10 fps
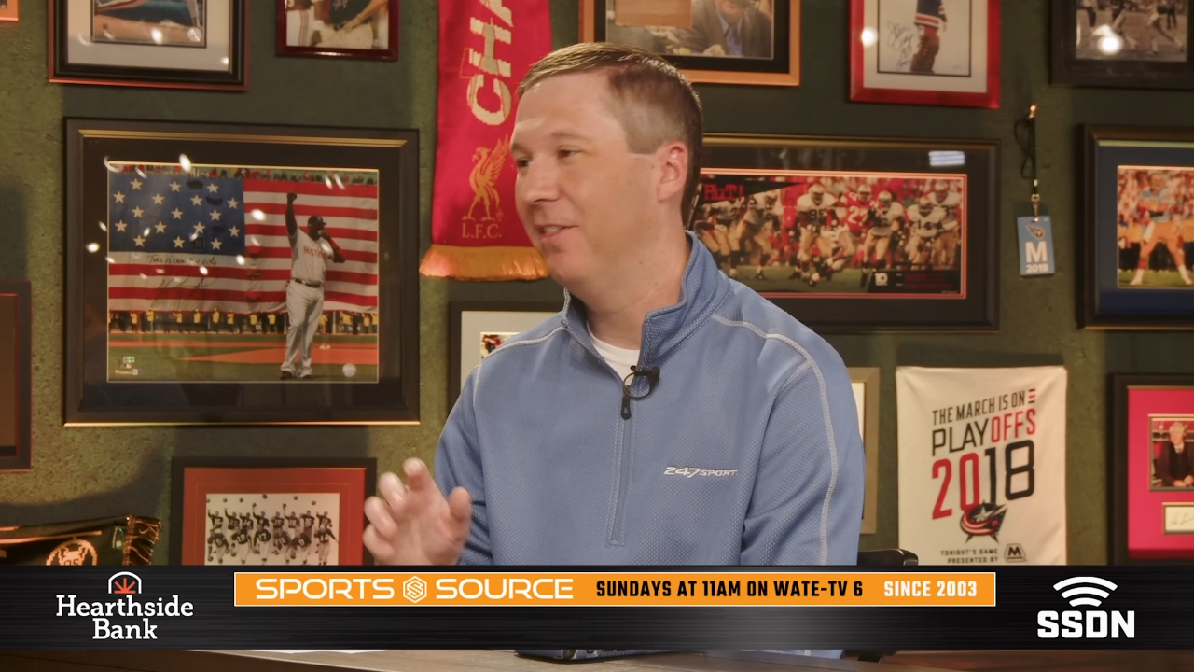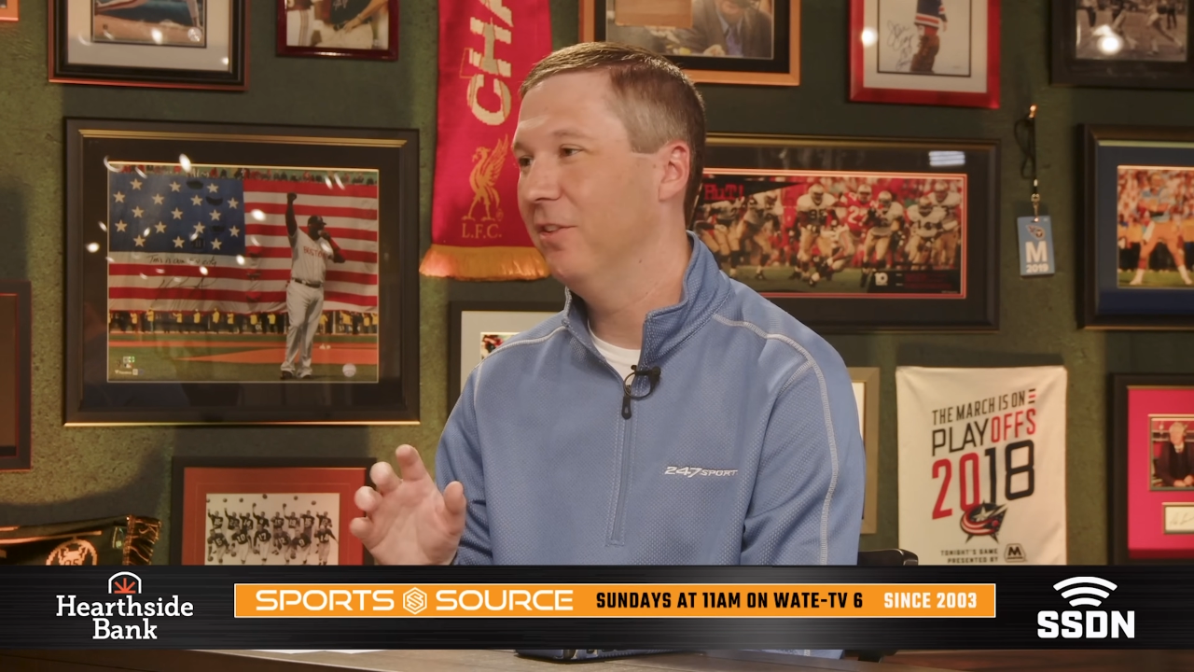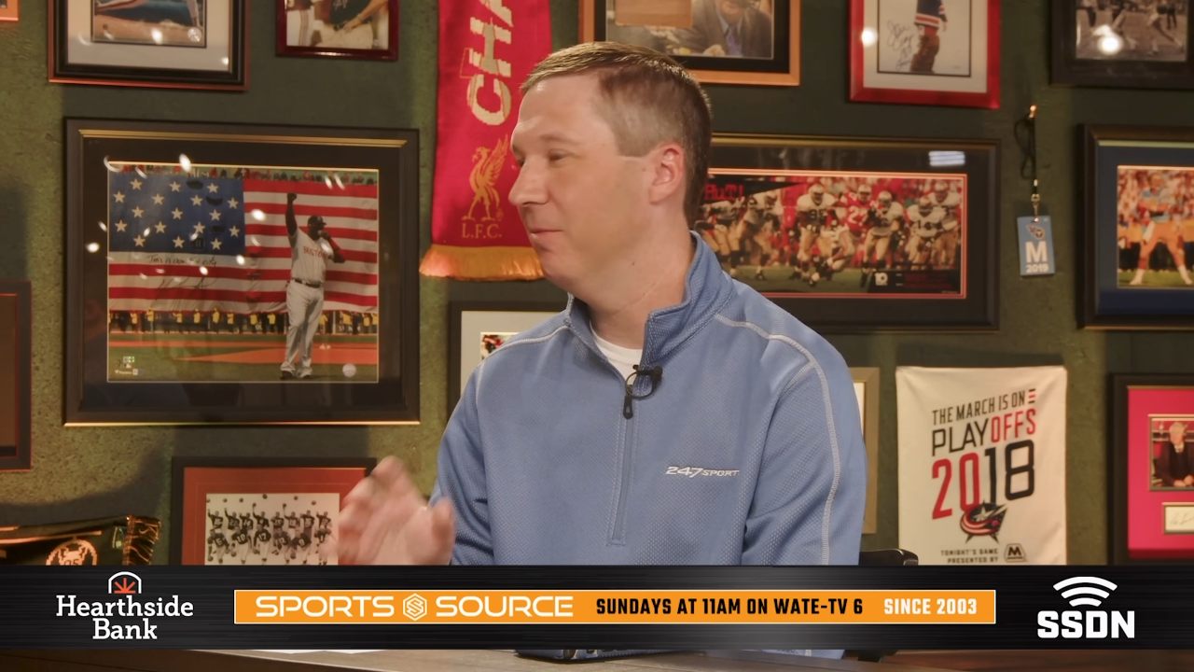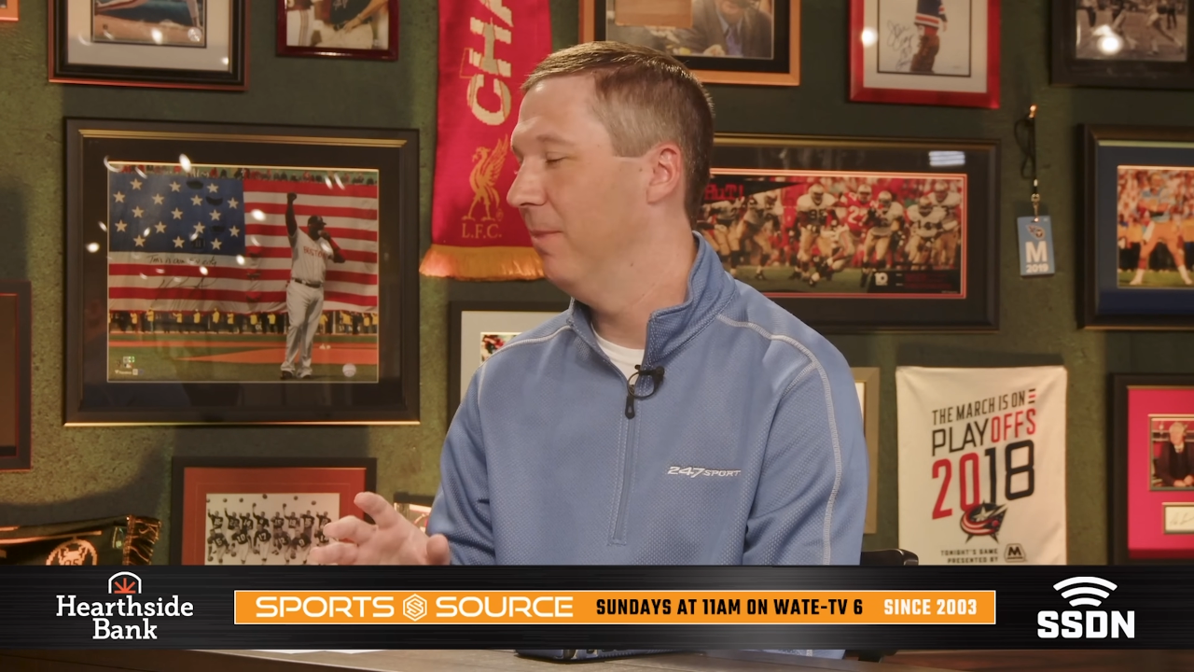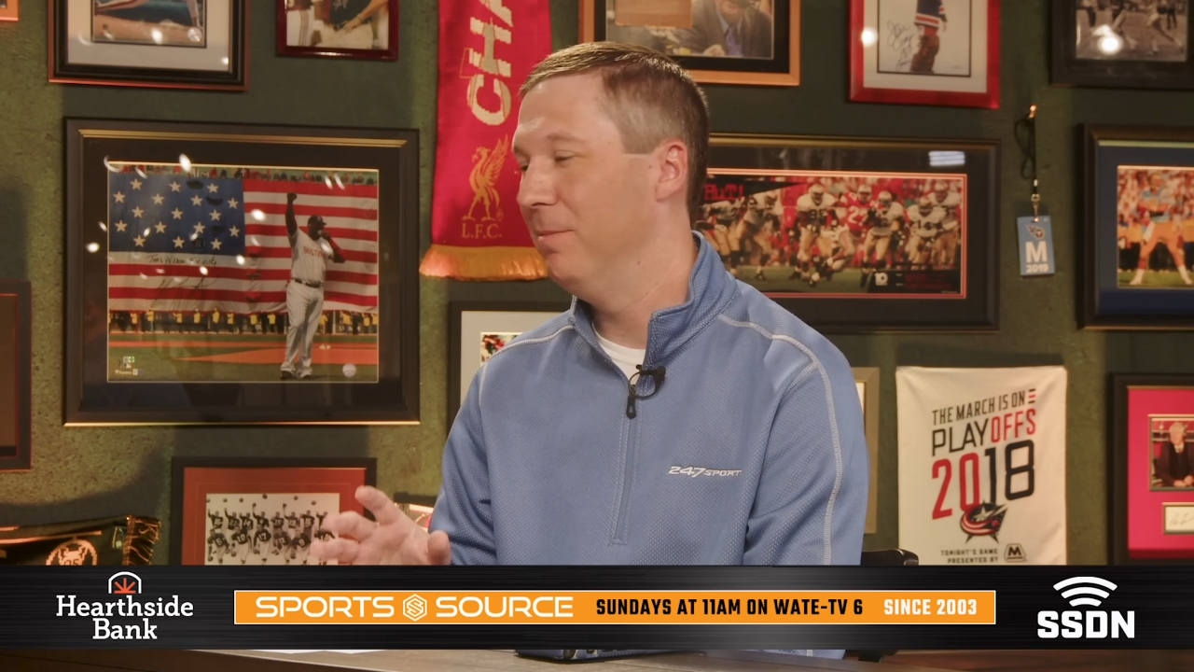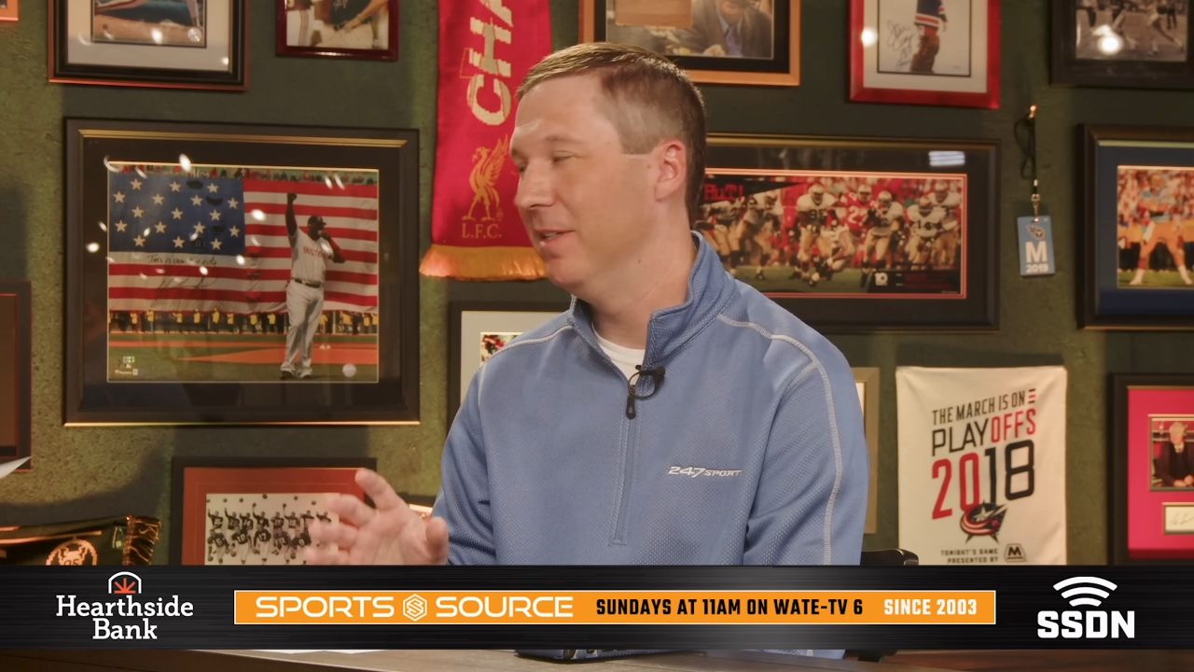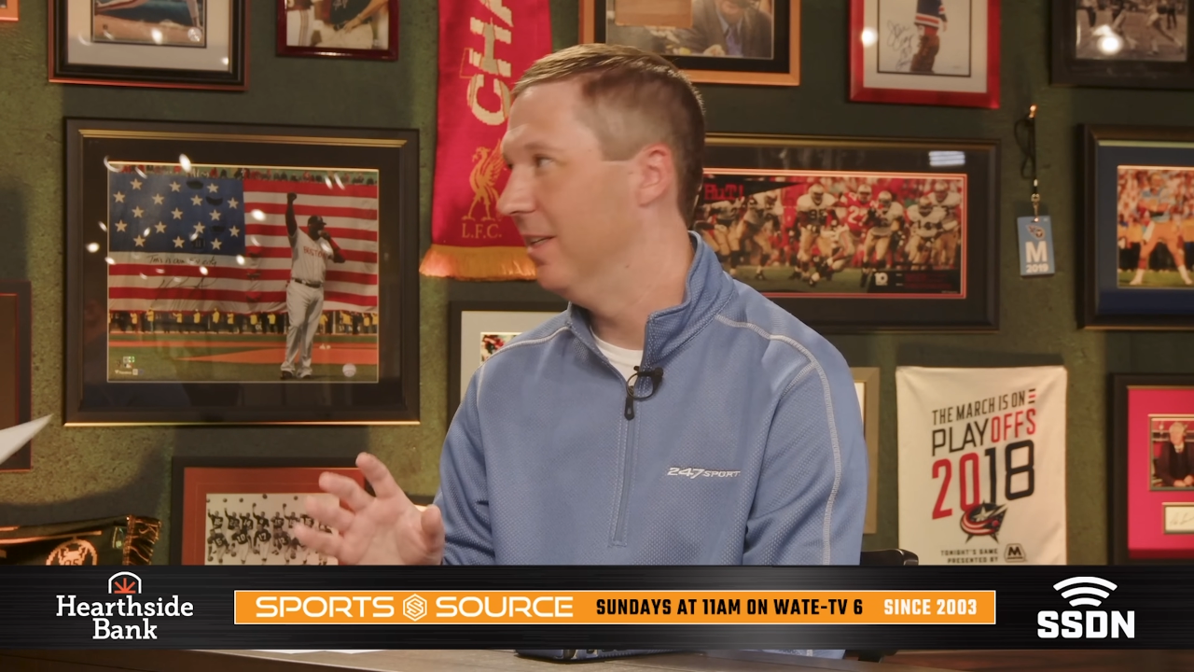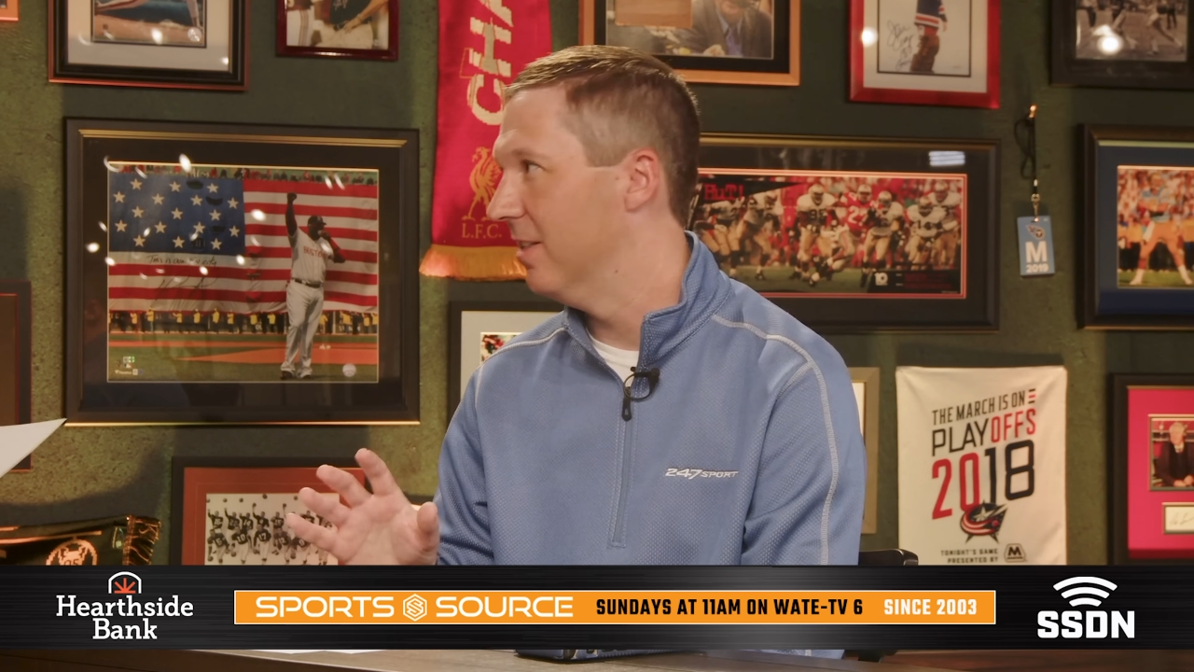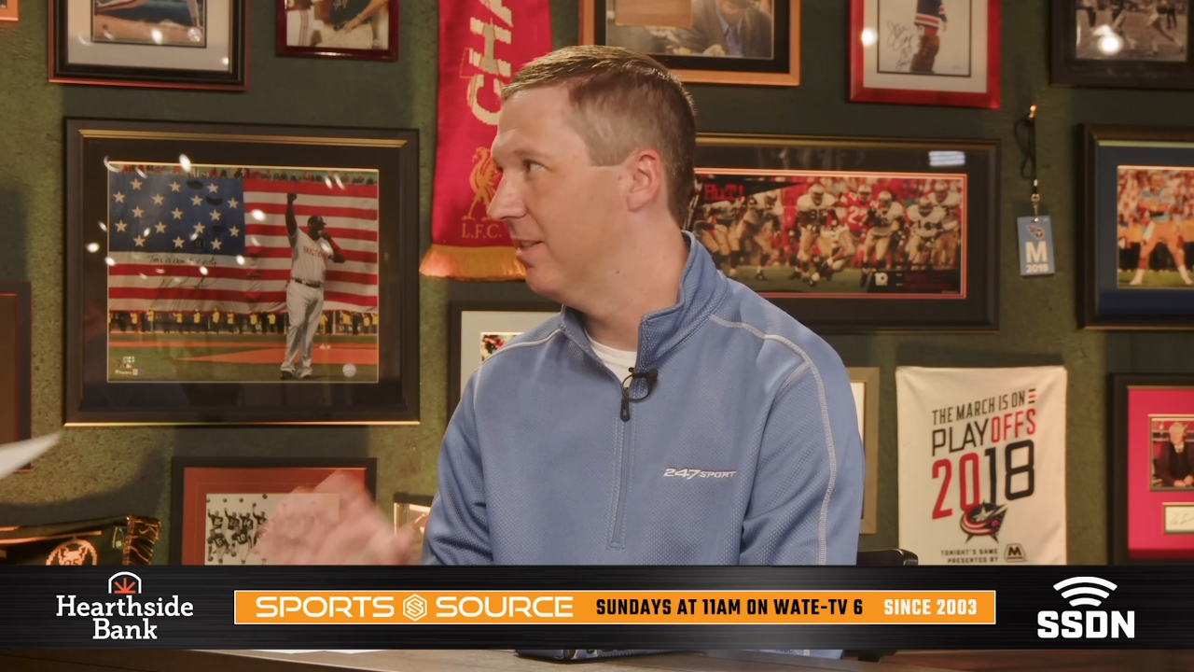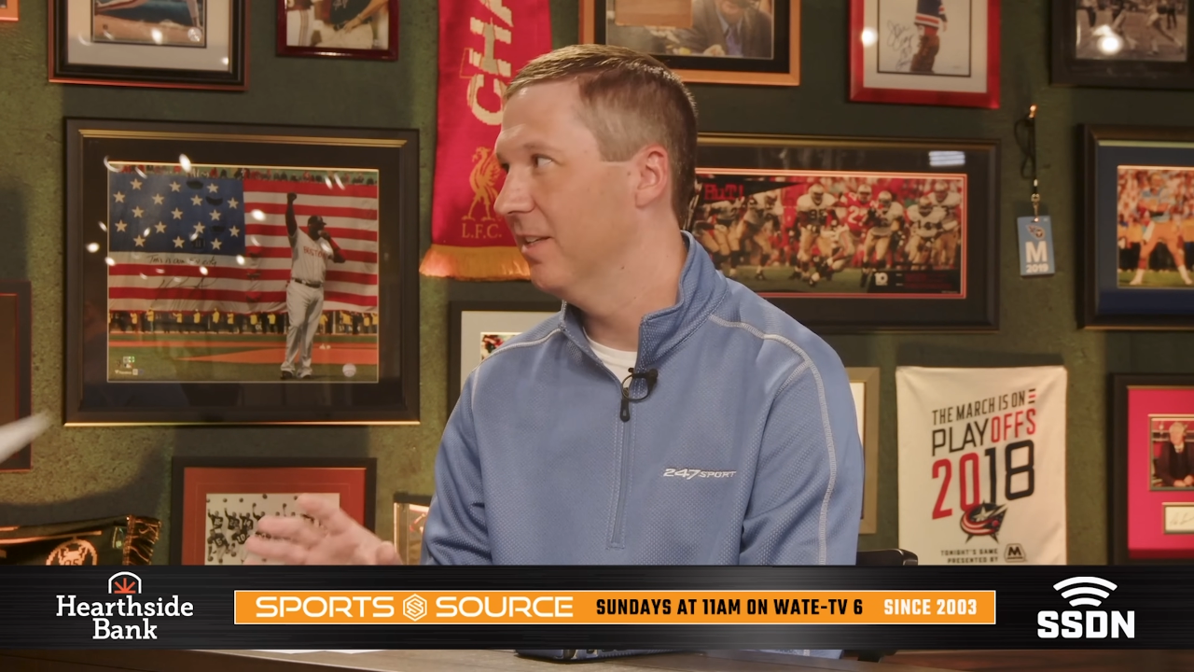Maybe it's
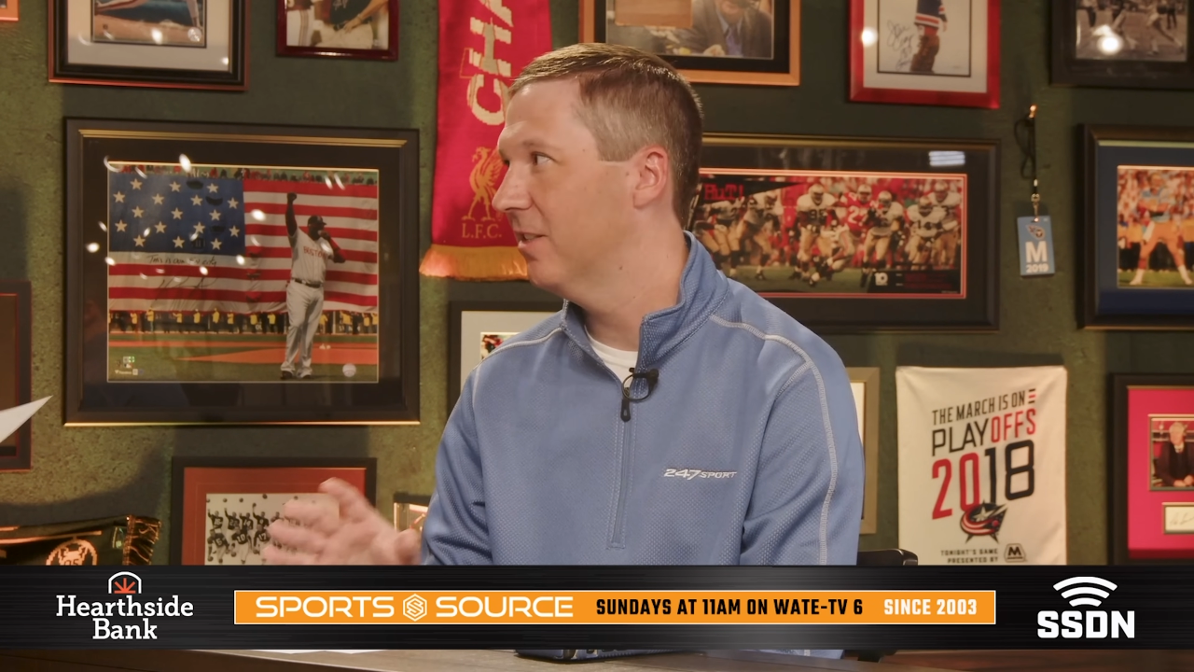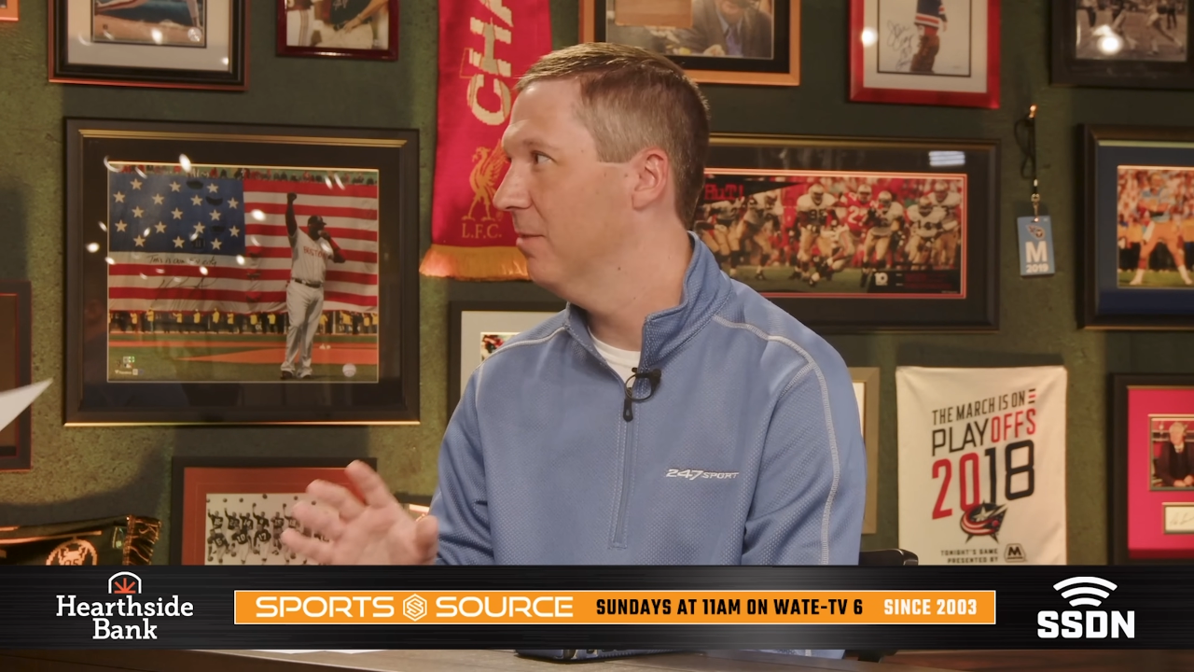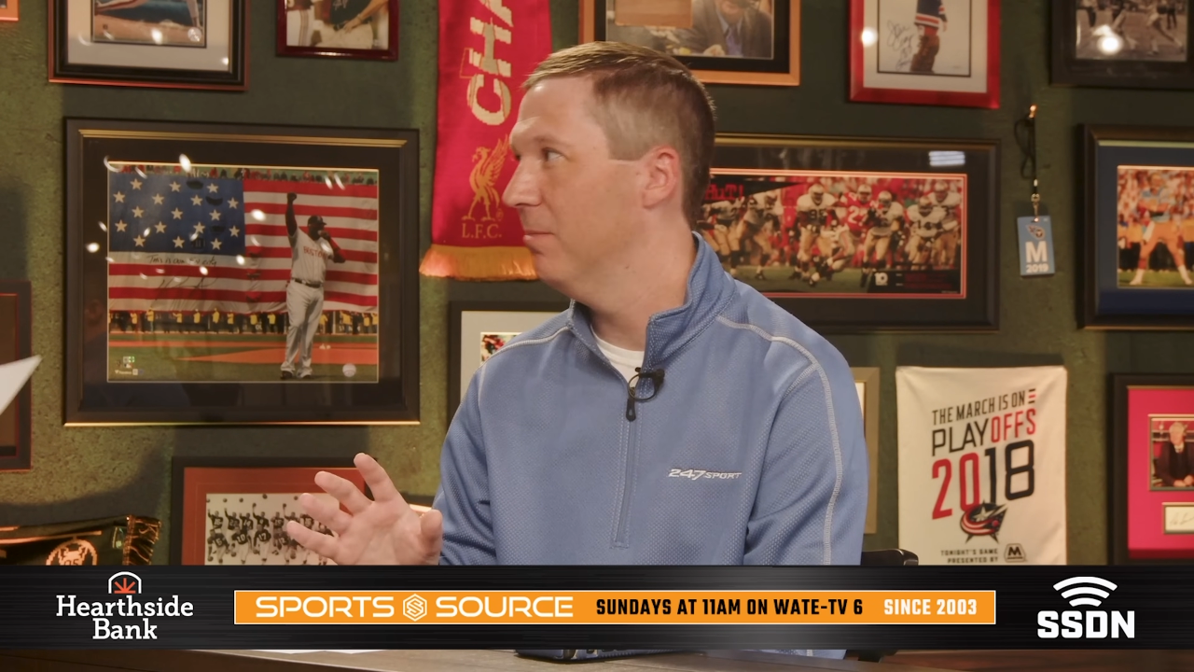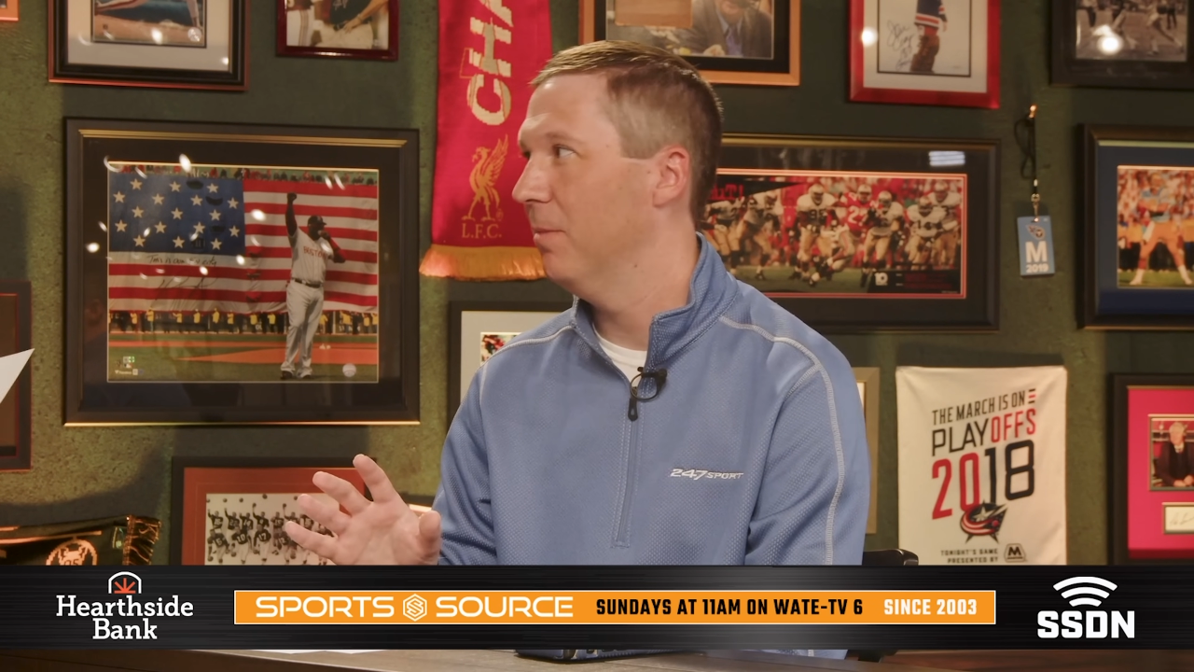his system,